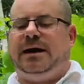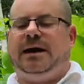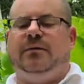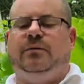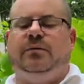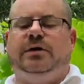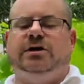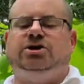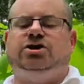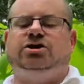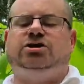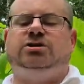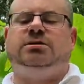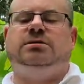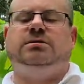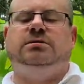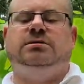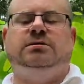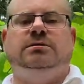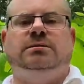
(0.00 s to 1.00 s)
I wish
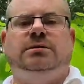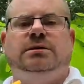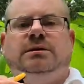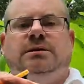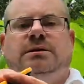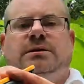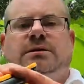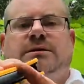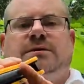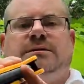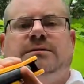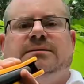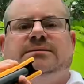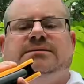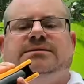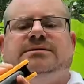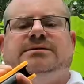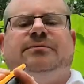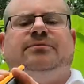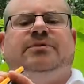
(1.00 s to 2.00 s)

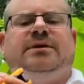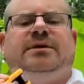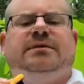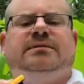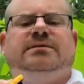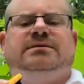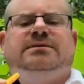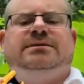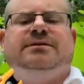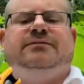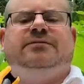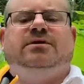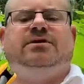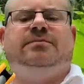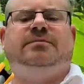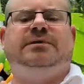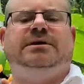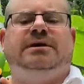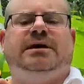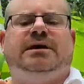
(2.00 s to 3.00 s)
something
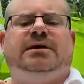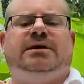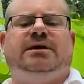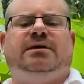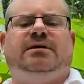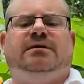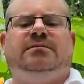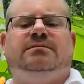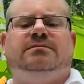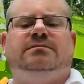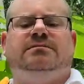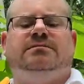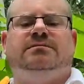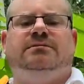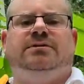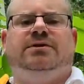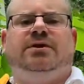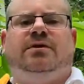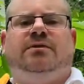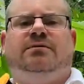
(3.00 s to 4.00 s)
different could be done here,
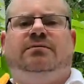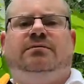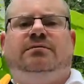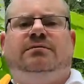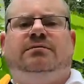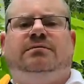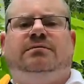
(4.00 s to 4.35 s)
though.